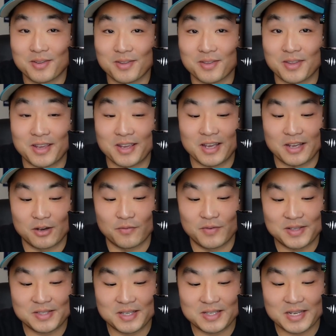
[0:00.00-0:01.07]
thing of
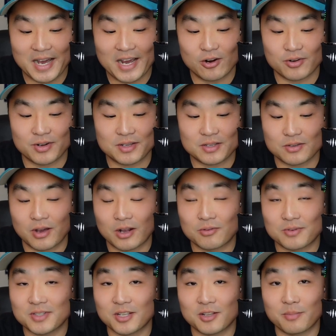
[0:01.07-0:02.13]
its entirety. So I
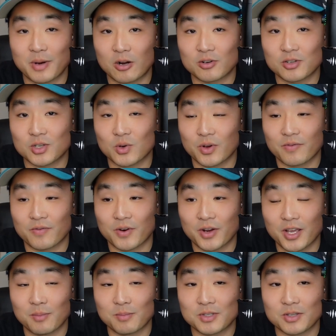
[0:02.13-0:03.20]
don't see the Mariners going for
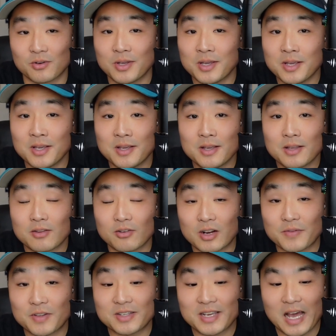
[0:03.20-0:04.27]
him. So they're
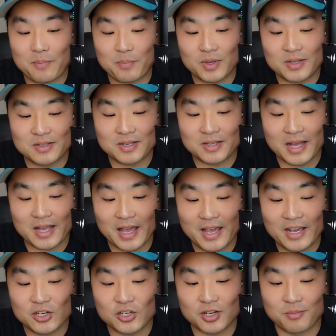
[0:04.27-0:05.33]
going to have to tap into that
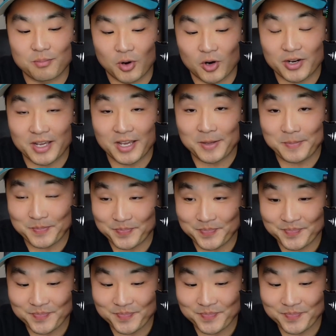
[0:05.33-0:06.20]
Asian market.